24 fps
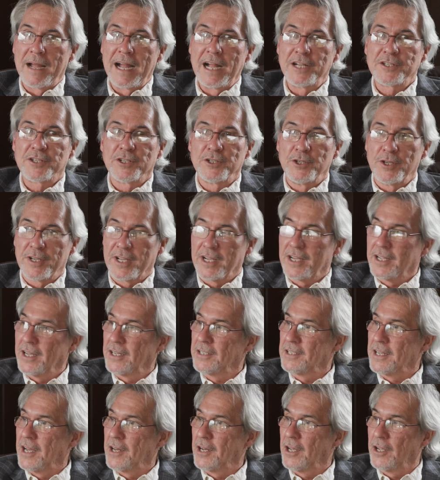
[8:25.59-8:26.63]
imagine you can cut
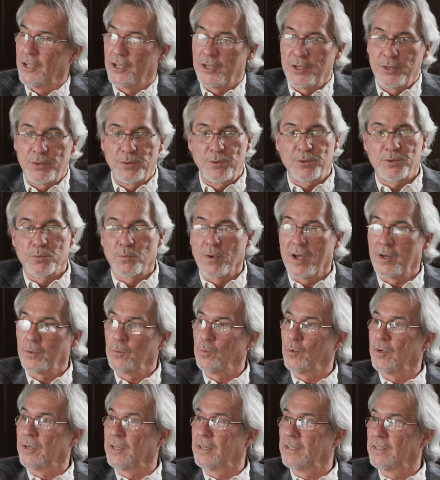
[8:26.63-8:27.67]
down a huge
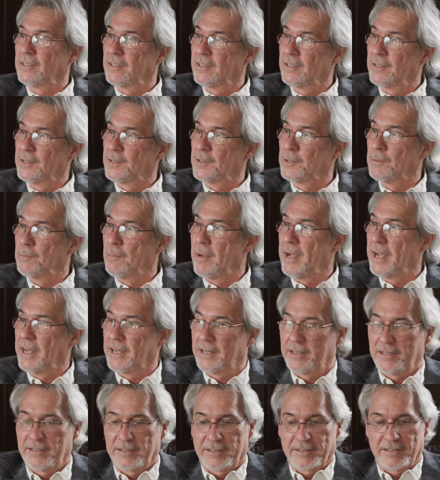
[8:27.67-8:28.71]
redwood to make
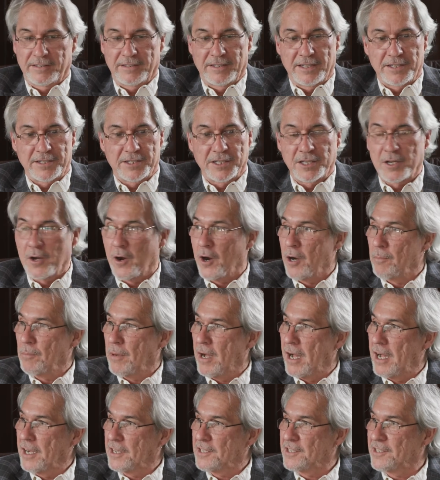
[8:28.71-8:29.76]
a cigar
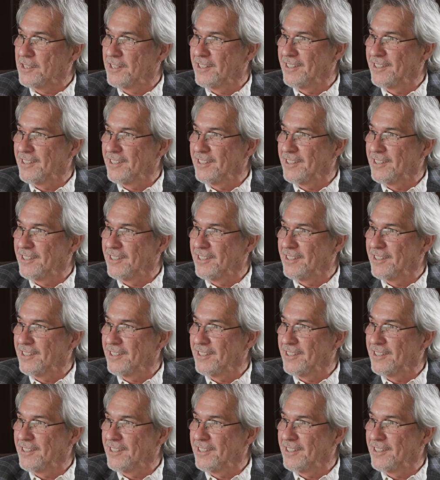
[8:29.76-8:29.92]
box.